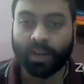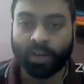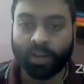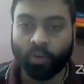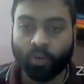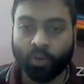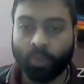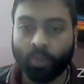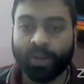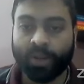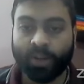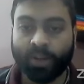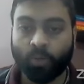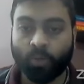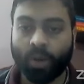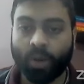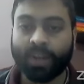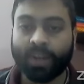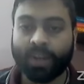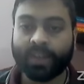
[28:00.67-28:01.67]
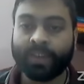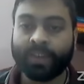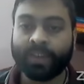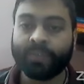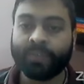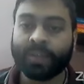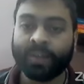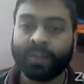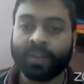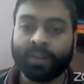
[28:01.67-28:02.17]
no matter what.
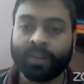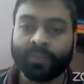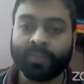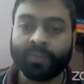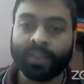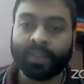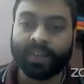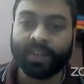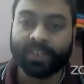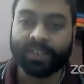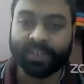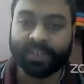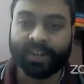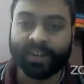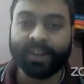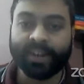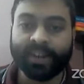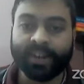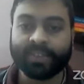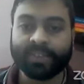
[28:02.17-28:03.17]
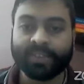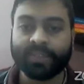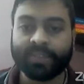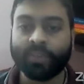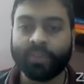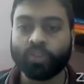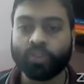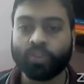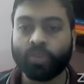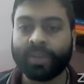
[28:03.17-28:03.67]
Even the listed entities have
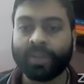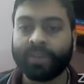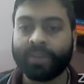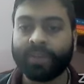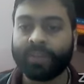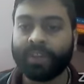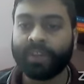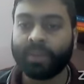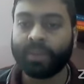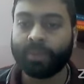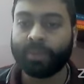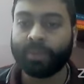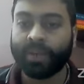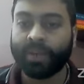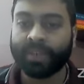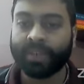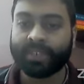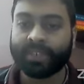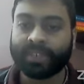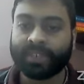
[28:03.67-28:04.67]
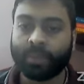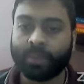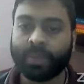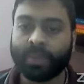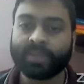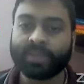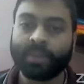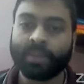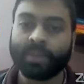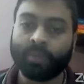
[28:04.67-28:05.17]
also been given the liberty. The SEBI
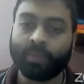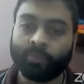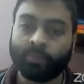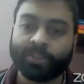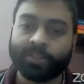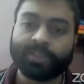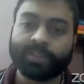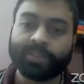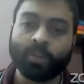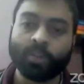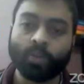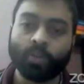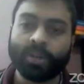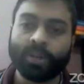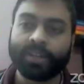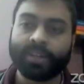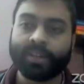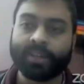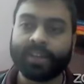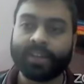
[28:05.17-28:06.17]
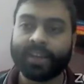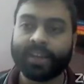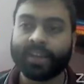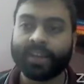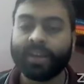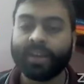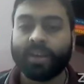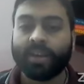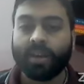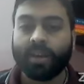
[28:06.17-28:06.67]
has come up with a circular that they
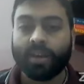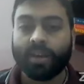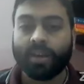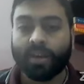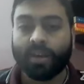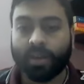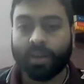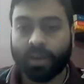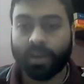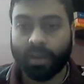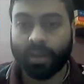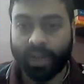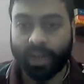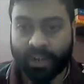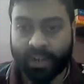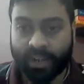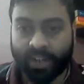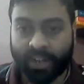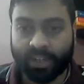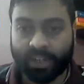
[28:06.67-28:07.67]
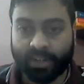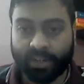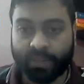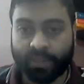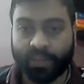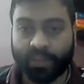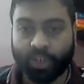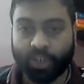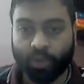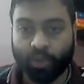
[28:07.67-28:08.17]
can conduct
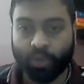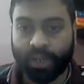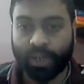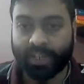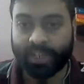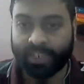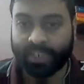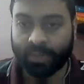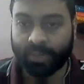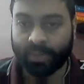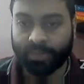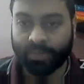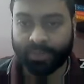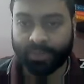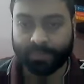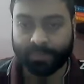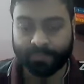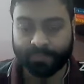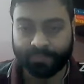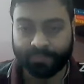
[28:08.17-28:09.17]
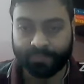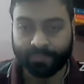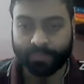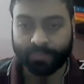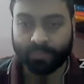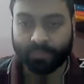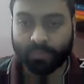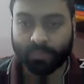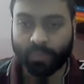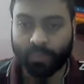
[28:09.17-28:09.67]
virtual AGMs.
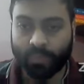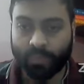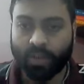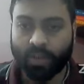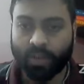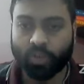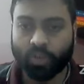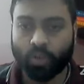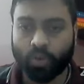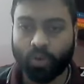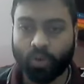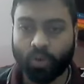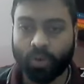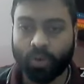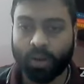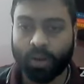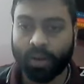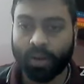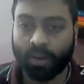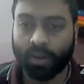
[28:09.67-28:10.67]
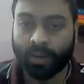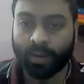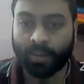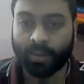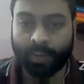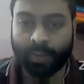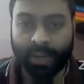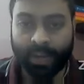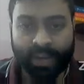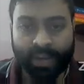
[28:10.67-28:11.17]
So
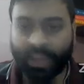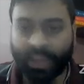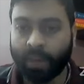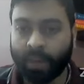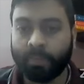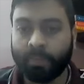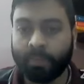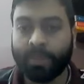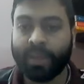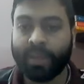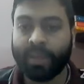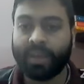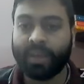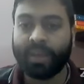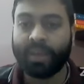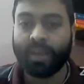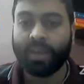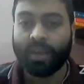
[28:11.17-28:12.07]
any company,